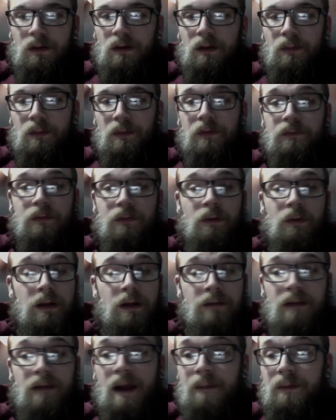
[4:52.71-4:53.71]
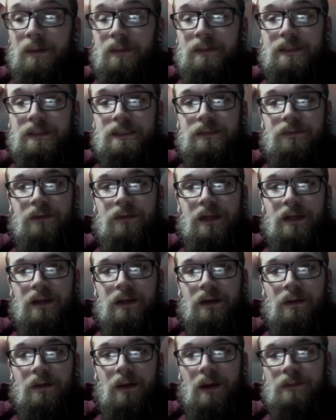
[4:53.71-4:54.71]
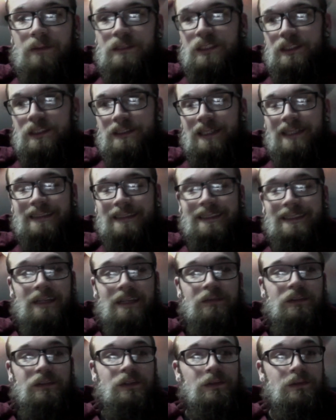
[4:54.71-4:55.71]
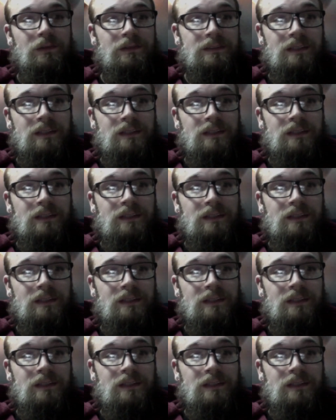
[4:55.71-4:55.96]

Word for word: Before I wrap up this video, I would just like to give you